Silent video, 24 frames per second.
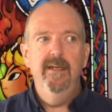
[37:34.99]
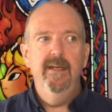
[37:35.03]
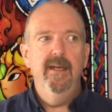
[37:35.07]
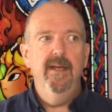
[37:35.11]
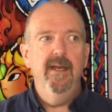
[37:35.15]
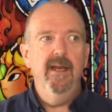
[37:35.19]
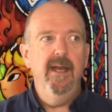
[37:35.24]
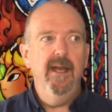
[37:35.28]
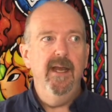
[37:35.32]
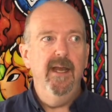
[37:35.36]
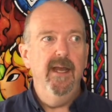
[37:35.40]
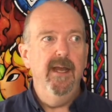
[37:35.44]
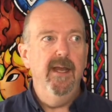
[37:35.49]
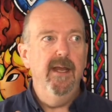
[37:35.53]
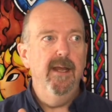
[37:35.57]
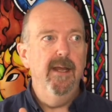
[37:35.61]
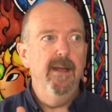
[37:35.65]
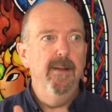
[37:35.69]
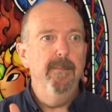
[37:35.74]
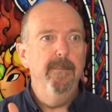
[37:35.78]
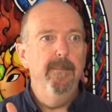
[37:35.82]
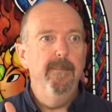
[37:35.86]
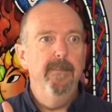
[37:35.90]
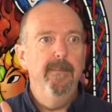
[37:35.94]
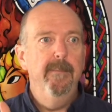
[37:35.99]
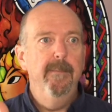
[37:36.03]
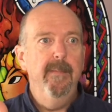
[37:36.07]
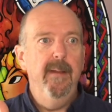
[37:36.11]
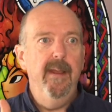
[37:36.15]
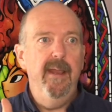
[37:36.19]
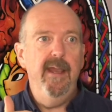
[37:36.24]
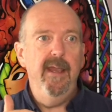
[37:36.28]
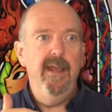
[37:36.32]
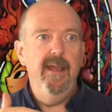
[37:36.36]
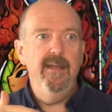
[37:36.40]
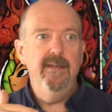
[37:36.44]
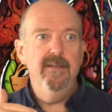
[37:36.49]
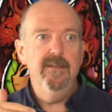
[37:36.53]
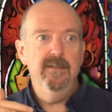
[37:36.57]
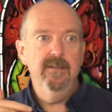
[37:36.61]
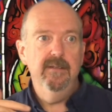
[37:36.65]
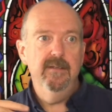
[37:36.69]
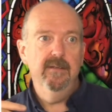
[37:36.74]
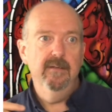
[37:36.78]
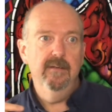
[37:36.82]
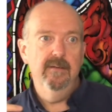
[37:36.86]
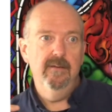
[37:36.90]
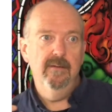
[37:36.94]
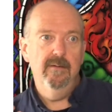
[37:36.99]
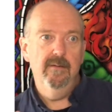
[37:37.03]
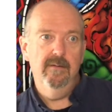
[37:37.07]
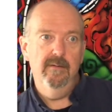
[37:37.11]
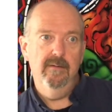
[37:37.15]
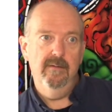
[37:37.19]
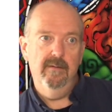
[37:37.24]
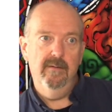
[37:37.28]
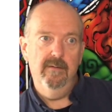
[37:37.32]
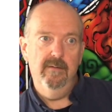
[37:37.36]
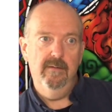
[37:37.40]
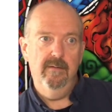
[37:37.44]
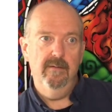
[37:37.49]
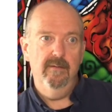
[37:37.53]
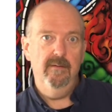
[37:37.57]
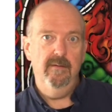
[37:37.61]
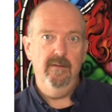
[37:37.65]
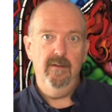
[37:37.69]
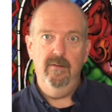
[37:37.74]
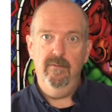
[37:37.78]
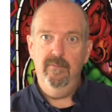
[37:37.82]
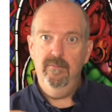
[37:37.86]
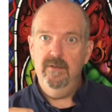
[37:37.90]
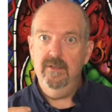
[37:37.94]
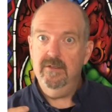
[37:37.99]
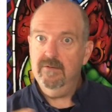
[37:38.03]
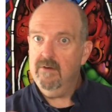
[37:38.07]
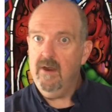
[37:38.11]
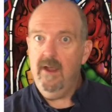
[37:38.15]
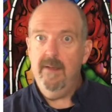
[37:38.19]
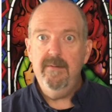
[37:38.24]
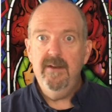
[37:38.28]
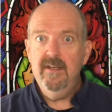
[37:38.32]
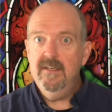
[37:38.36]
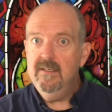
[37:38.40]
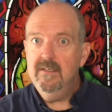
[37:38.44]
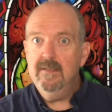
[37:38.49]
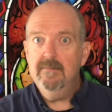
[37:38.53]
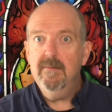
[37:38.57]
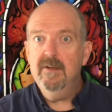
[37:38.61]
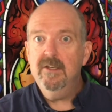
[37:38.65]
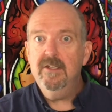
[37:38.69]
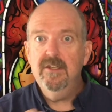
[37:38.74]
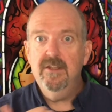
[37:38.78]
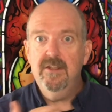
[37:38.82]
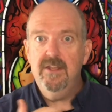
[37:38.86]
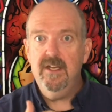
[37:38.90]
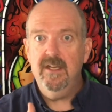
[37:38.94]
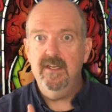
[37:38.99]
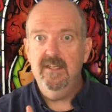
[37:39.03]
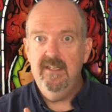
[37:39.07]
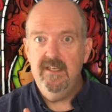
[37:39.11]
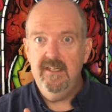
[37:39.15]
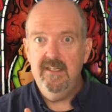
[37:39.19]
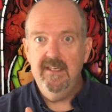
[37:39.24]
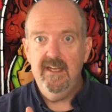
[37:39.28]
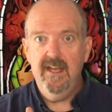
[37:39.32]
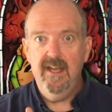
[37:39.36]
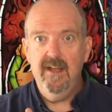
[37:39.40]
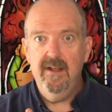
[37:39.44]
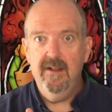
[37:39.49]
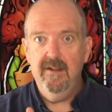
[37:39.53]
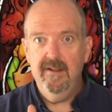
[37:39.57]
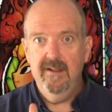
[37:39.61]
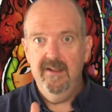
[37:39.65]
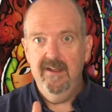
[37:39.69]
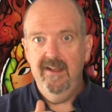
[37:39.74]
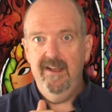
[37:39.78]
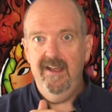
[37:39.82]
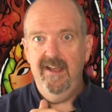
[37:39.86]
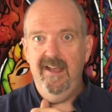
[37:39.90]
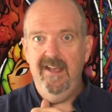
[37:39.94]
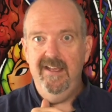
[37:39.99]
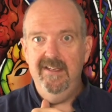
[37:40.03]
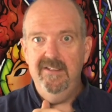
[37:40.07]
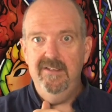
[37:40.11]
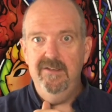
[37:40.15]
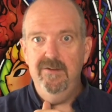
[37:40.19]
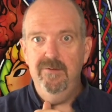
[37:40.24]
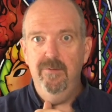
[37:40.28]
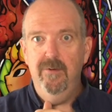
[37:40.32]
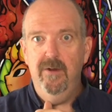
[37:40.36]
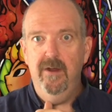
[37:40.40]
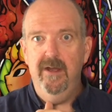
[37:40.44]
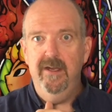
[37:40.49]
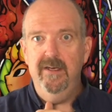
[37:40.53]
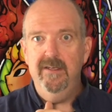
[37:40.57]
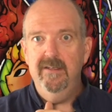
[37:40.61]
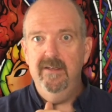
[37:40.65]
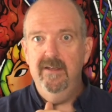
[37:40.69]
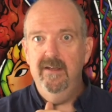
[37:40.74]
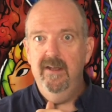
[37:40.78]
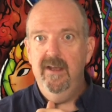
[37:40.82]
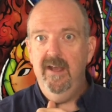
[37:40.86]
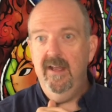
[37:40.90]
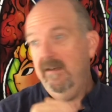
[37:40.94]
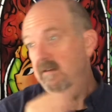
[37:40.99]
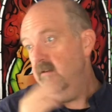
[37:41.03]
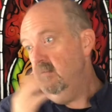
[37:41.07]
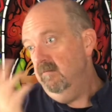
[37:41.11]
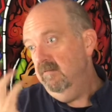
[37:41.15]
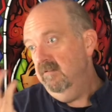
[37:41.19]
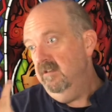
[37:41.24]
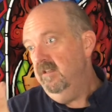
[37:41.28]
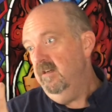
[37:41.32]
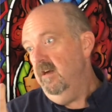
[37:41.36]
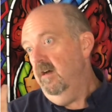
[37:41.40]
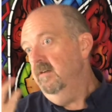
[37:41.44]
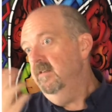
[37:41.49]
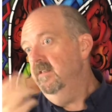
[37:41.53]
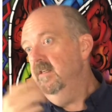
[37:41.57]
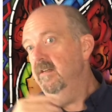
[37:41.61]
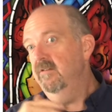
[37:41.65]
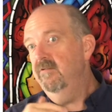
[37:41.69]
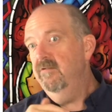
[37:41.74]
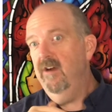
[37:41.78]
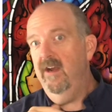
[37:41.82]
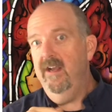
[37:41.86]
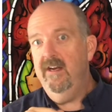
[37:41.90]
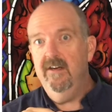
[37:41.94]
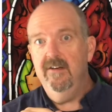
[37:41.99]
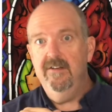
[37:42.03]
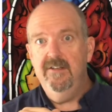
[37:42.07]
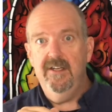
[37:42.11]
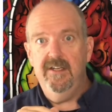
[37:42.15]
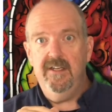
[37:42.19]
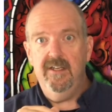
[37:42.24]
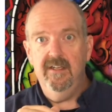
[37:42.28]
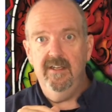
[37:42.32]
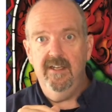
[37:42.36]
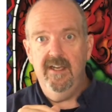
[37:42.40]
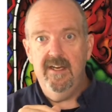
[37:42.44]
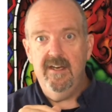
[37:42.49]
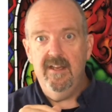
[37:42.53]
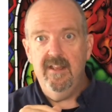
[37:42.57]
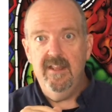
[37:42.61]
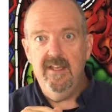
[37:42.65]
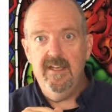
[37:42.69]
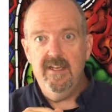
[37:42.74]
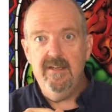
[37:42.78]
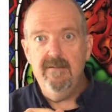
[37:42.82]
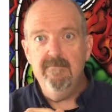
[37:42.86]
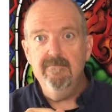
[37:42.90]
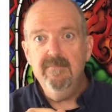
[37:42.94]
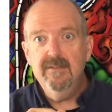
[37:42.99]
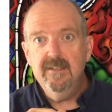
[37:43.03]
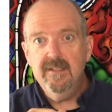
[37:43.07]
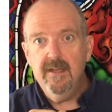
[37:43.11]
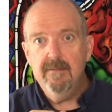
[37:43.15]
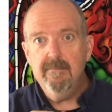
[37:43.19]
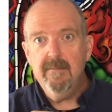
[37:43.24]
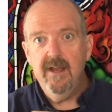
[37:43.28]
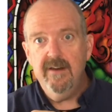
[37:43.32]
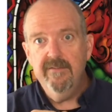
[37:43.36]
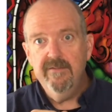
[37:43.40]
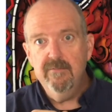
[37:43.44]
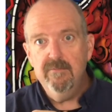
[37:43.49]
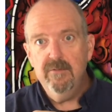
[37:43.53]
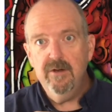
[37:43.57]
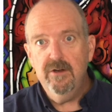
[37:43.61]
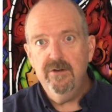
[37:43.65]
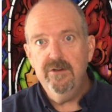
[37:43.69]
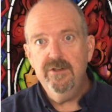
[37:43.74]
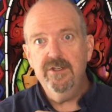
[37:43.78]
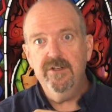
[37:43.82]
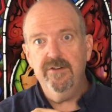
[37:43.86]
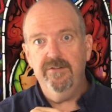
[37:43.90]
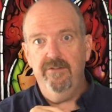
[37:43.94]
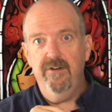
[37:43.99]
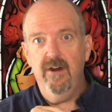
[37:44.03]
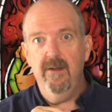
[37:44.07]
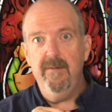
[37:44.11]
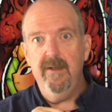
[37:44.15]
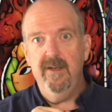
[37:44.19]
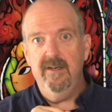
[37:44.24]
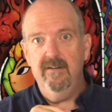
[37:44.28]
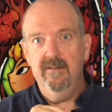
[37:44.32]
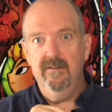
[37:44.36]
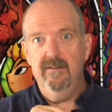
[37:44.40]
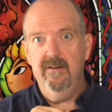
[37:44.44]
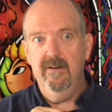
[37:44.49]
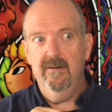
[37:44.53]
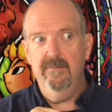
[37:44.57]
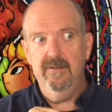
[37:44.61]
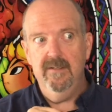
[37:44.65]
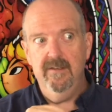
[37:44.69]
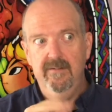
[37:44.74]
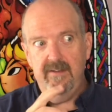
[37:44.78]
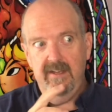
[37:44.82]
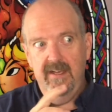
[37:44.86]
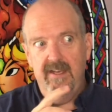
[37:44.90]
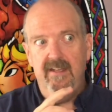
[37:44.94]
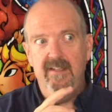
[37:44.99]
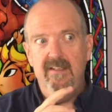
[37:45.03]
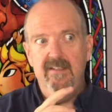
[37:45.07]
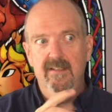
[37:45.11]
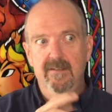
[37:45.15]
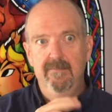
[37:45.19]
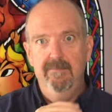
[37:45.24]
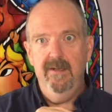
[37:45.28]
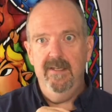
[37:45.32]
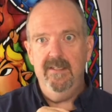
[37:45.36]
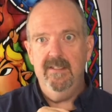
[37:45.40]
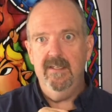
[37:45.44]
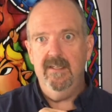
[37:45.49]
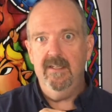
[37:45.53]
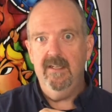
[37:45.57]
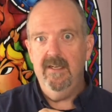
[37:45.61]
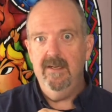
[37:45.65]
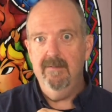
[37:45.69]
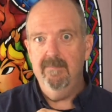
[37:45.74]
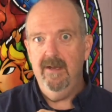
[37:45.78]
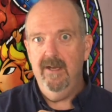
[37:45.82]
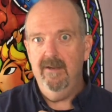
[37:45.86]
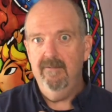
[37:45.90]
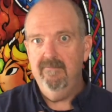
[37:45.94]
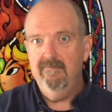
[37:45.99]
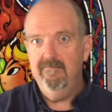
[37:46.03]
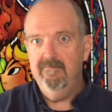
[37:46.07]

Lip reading: And describe it in as much thick detail as you want. And you can start to try and articulate themes that might have emerged from it in terms of, this is basically about